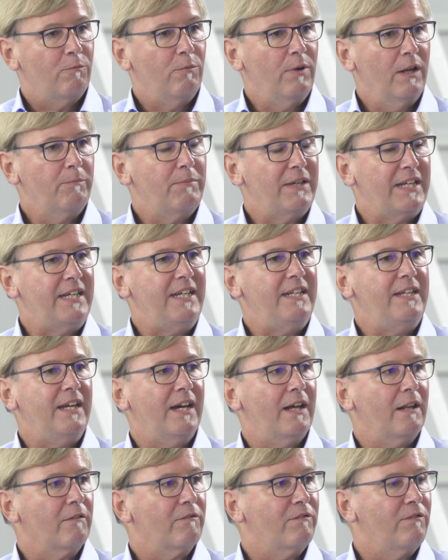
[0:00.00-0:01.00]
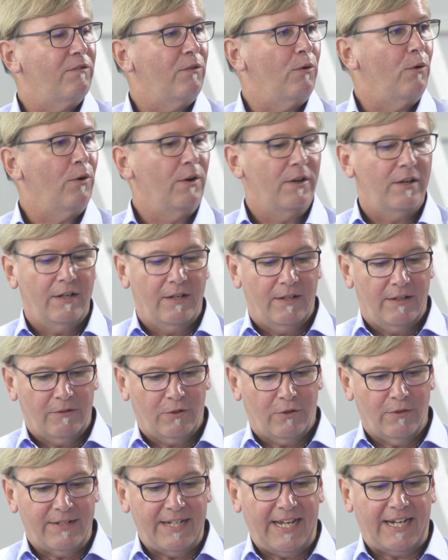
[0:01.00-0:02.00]
will be ideal for
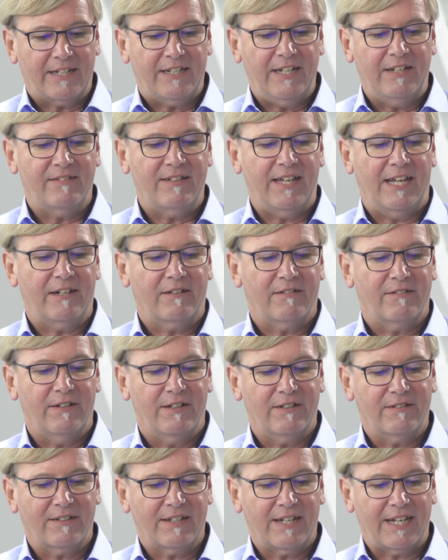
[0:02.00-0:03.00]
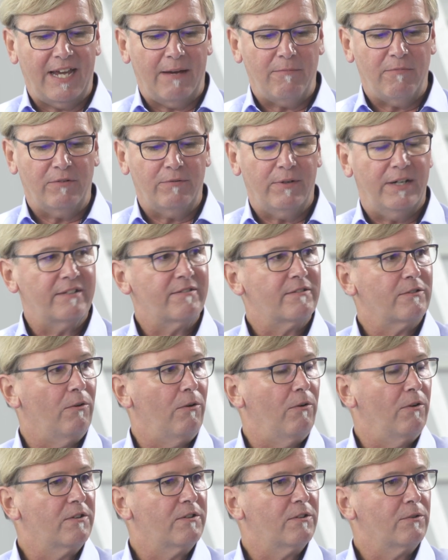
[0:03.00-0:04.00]
connecting sensors, cameras,
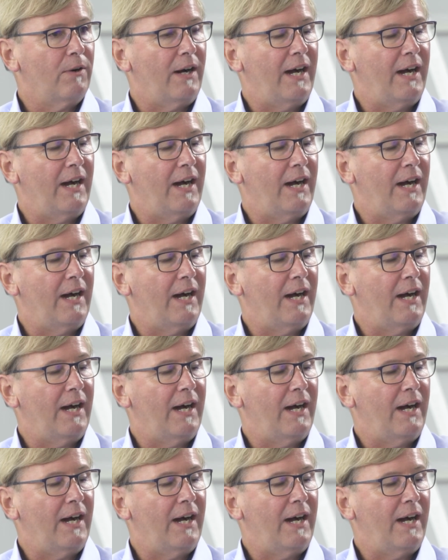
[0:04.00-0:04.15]
also